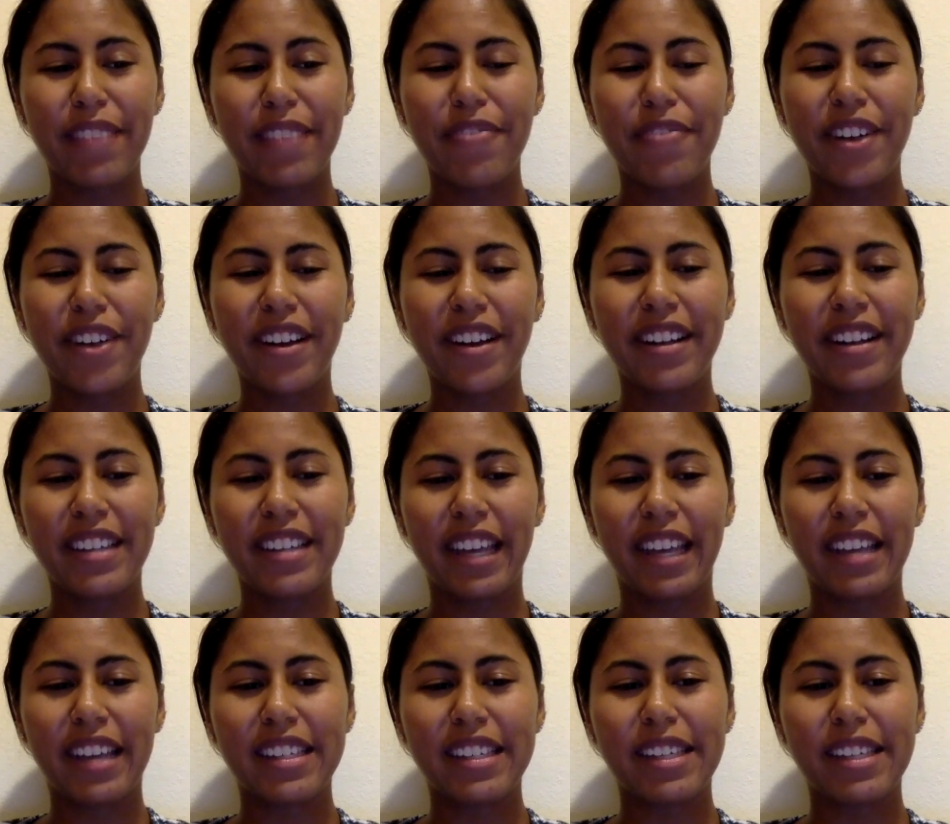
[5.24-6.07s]
and
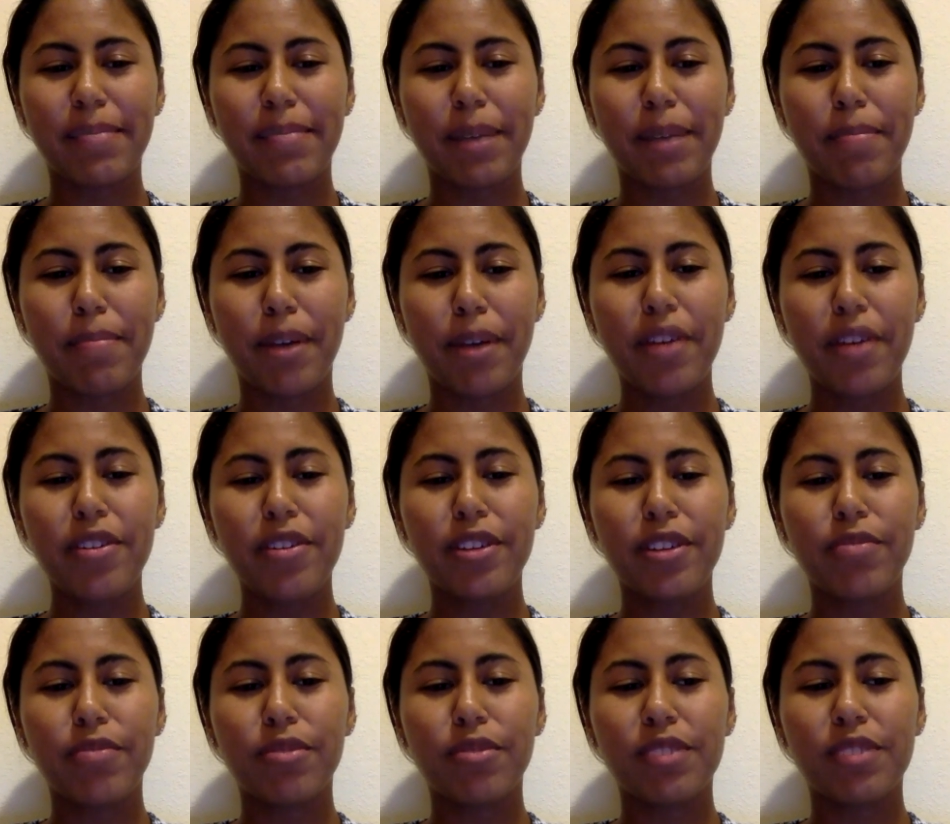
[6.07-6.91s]
my partner you
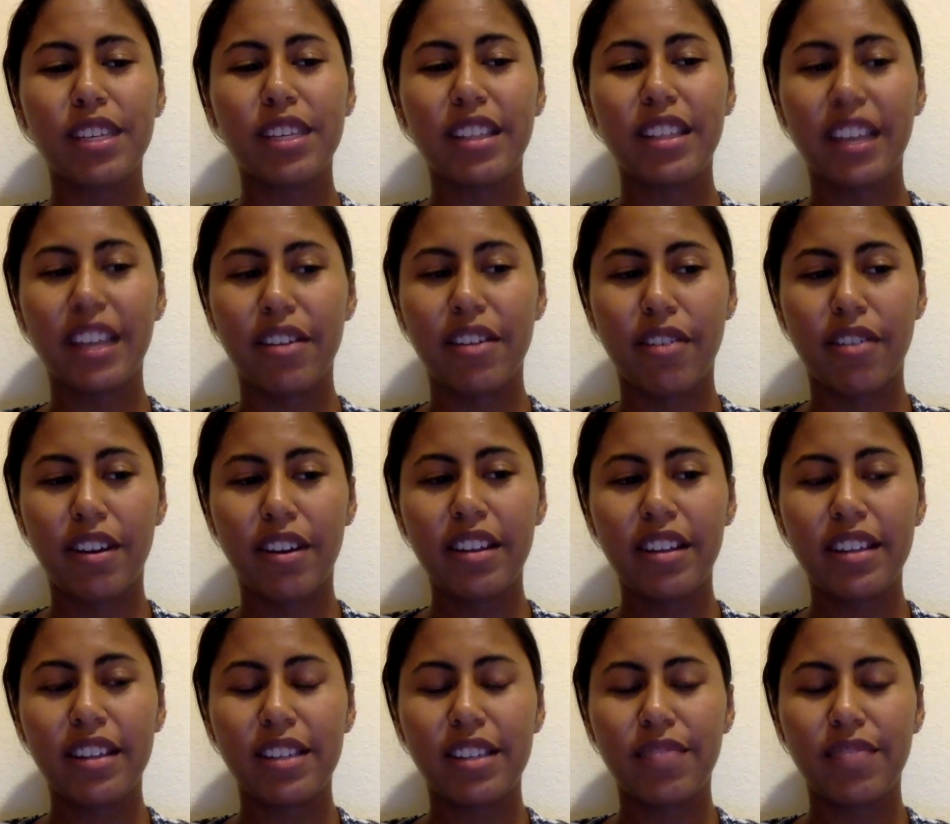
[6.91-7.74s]
will see later on in
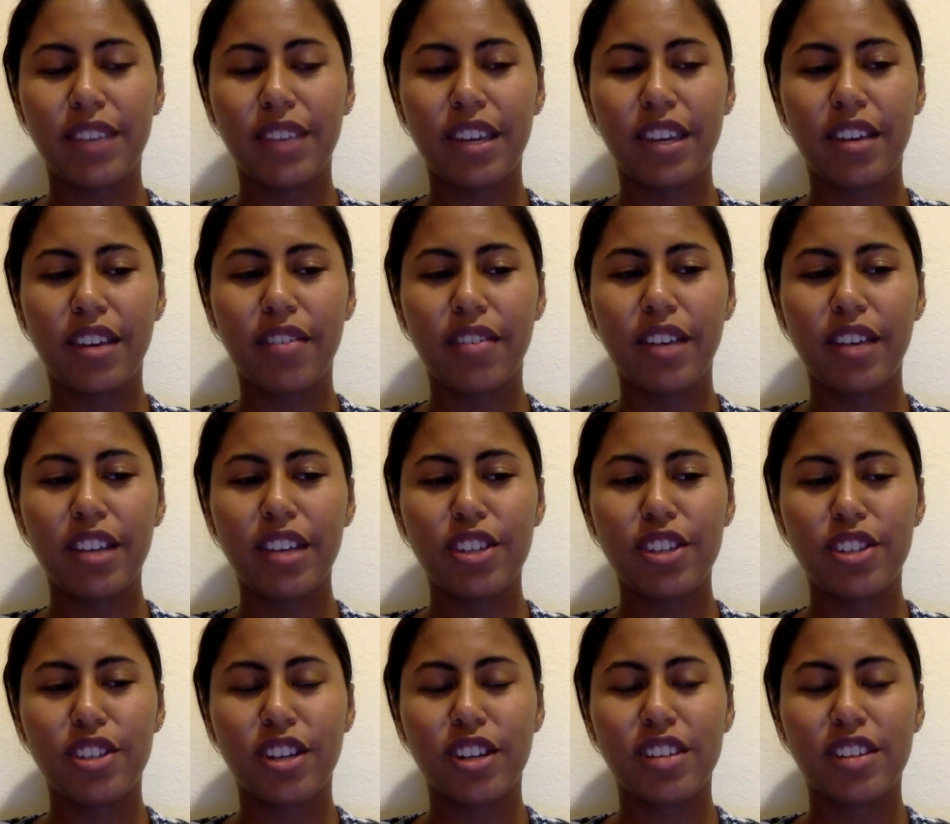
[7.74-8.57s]
this video is
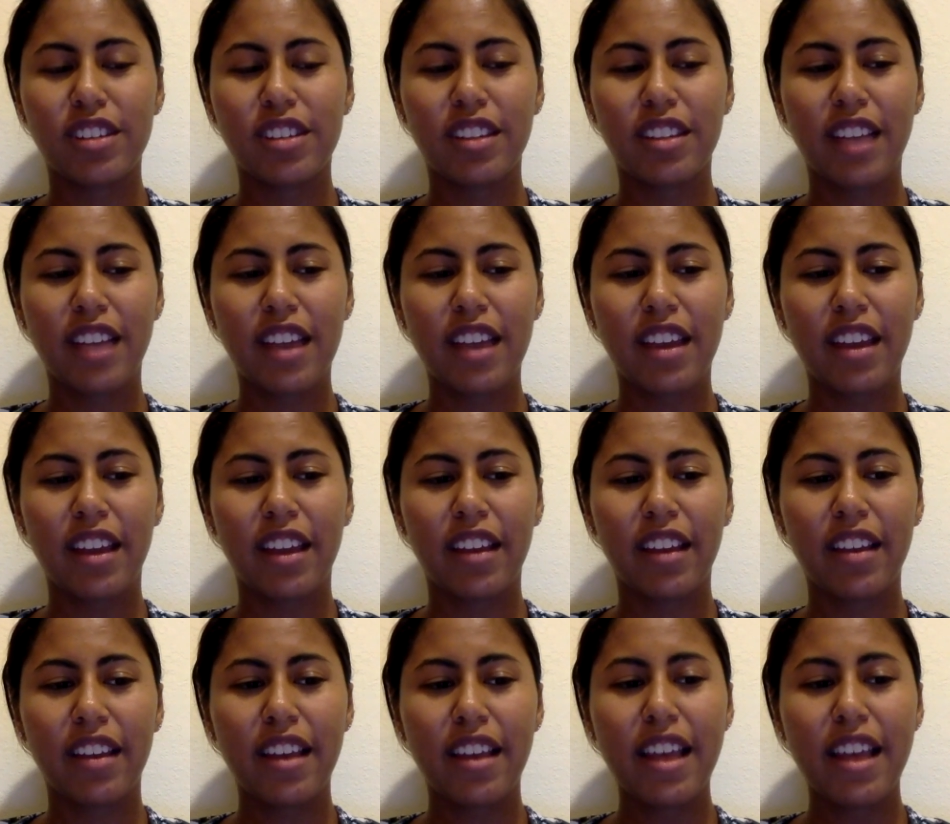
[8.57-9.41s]
Jocelyn.
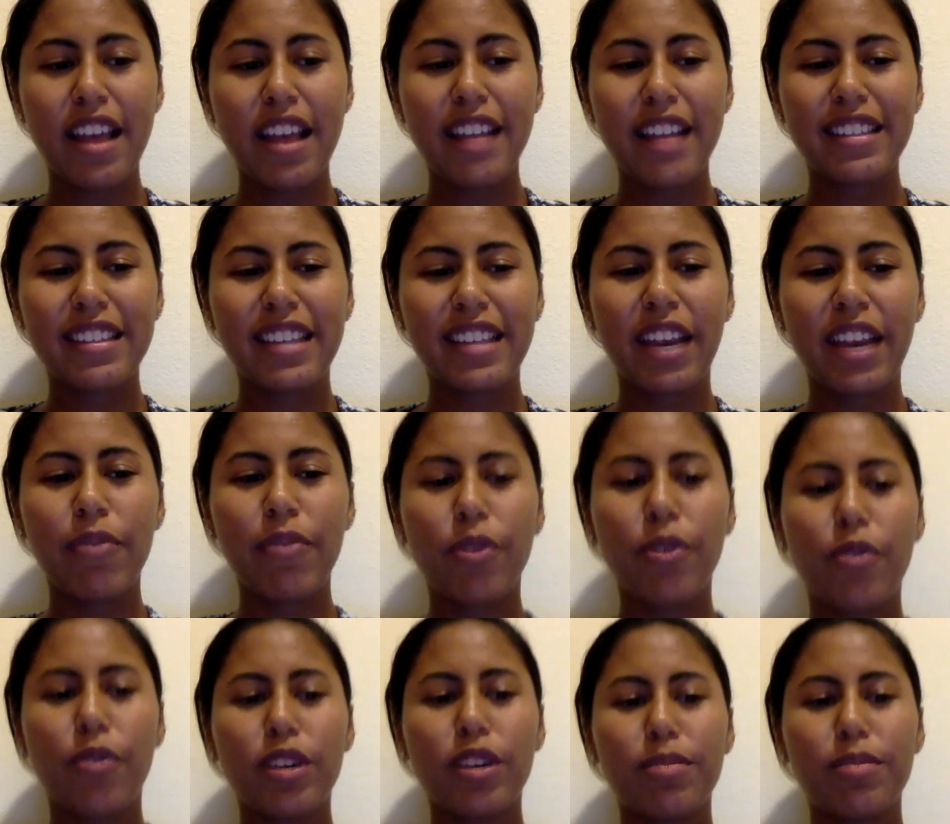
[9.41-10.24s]
Today we're
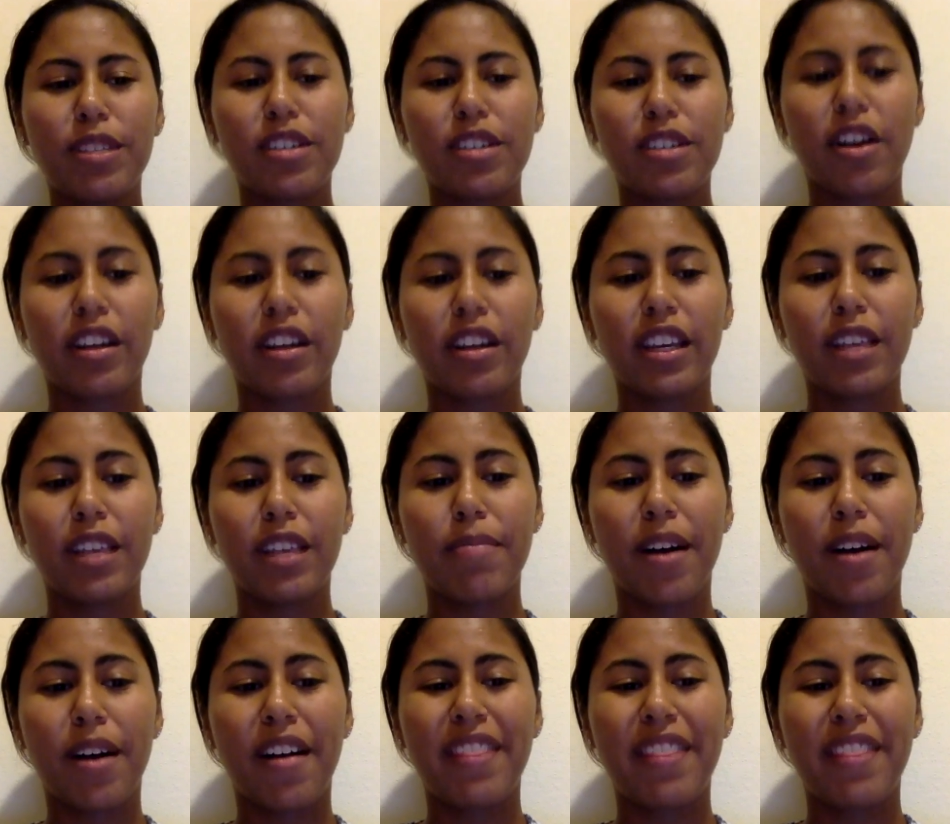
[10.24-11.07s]
going to be talking
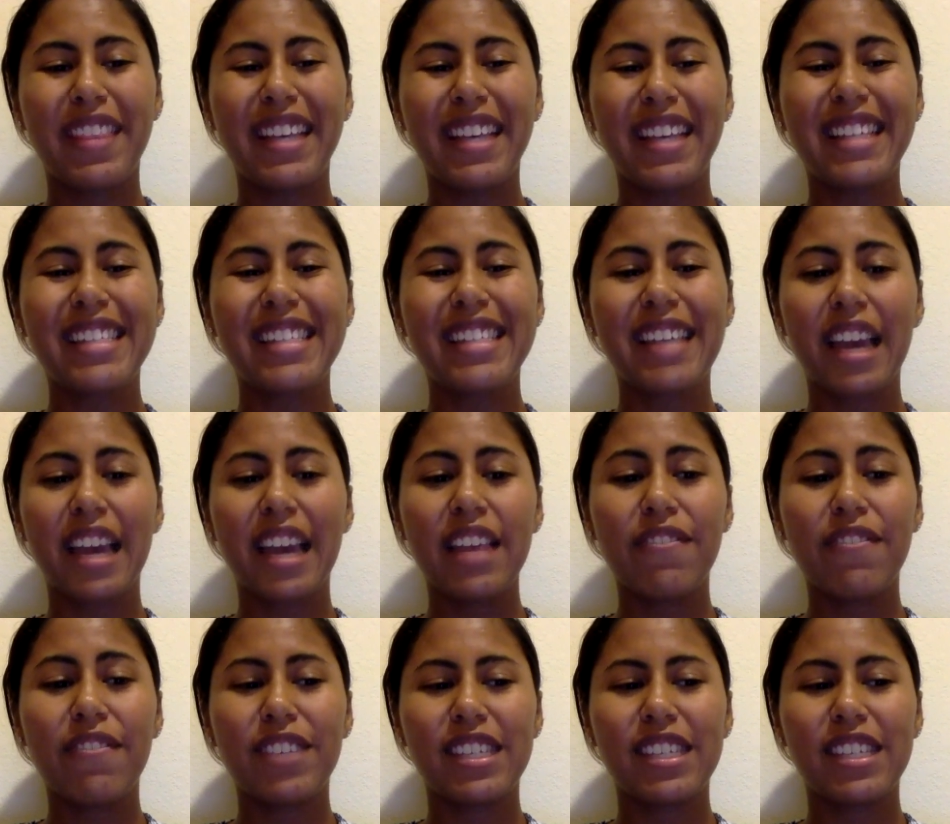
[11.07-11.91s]
about the exciting
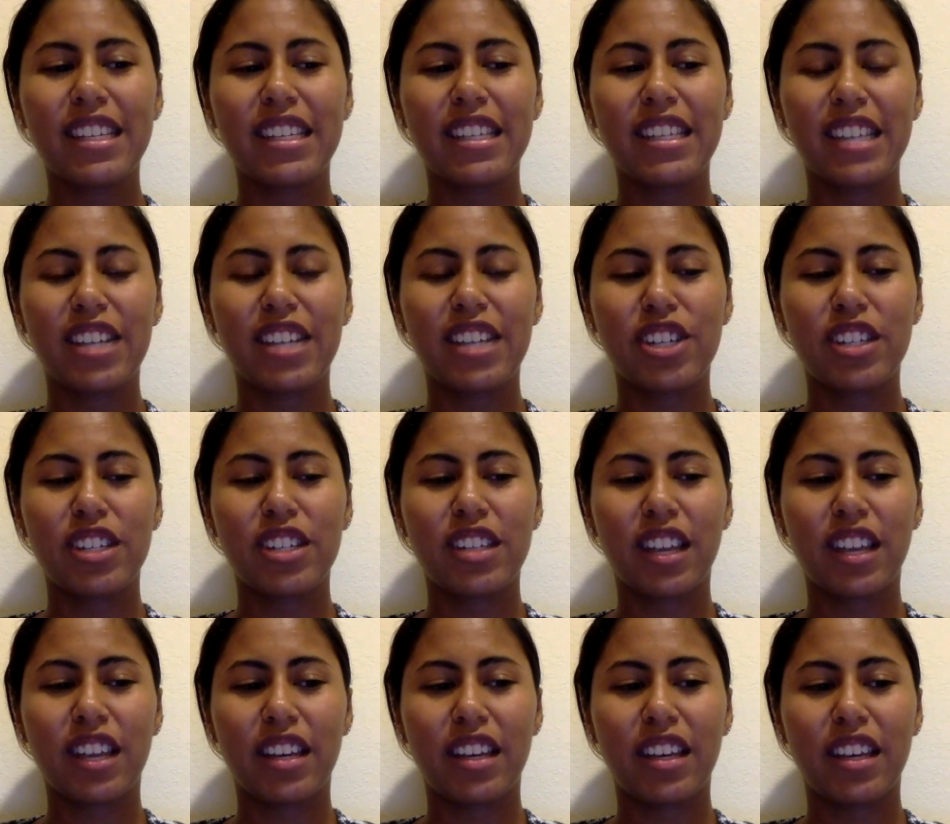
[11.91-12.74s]
facilitation
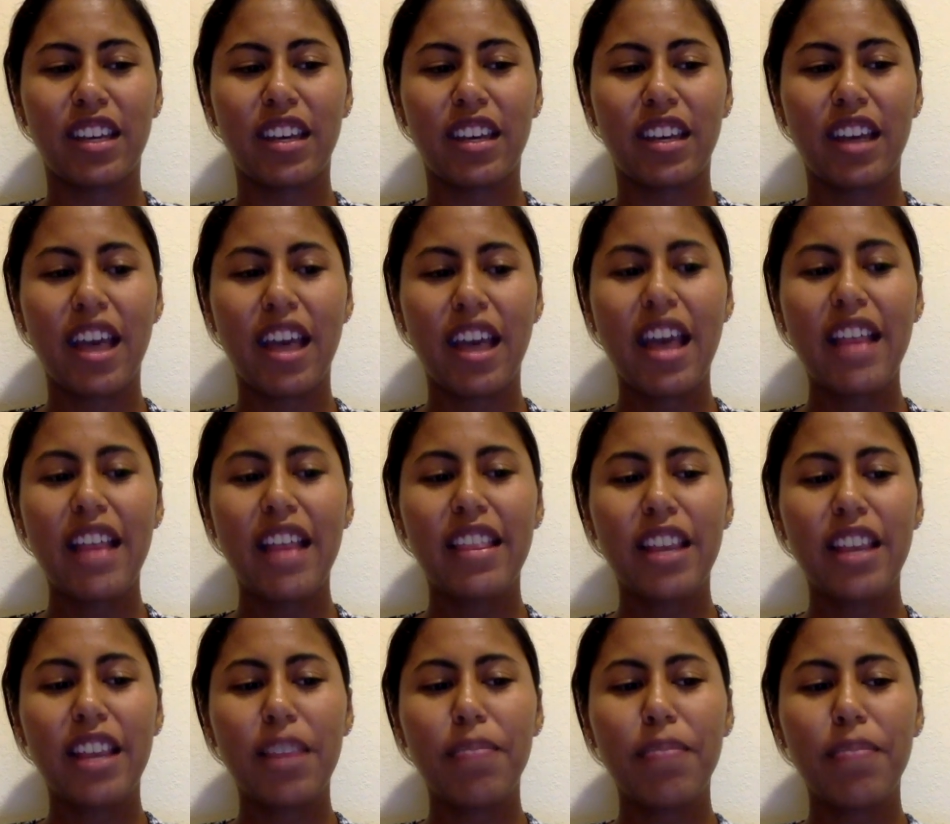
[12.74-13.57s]
technique,
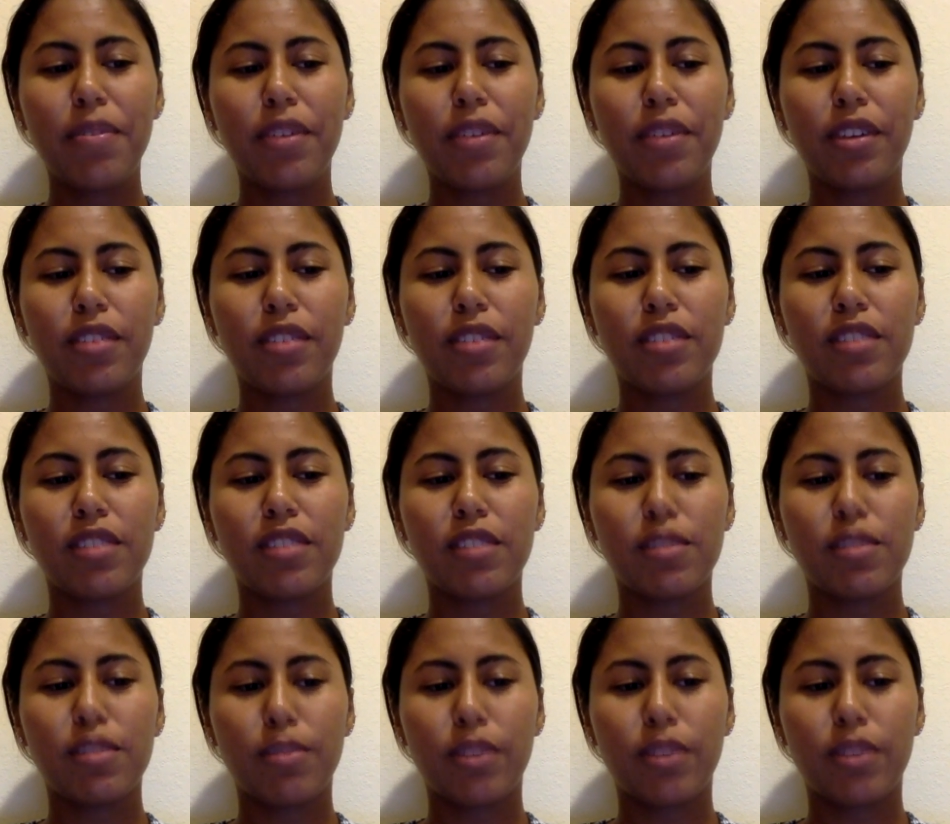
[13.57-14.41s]
therapeutic use of
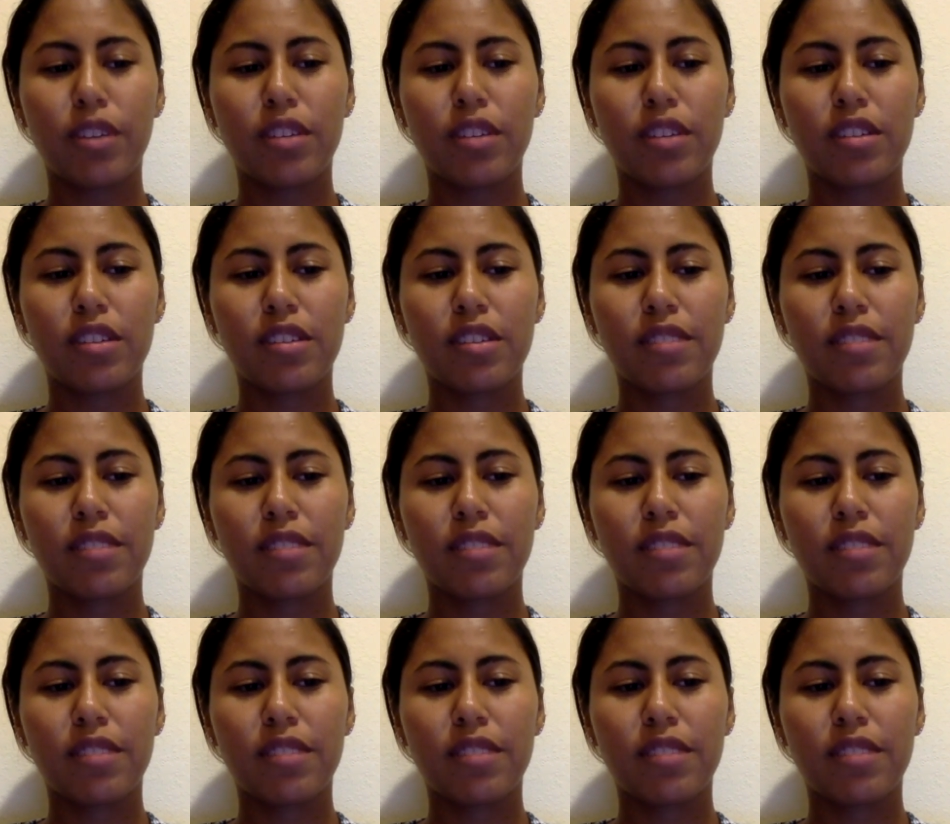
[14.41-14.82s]
sports.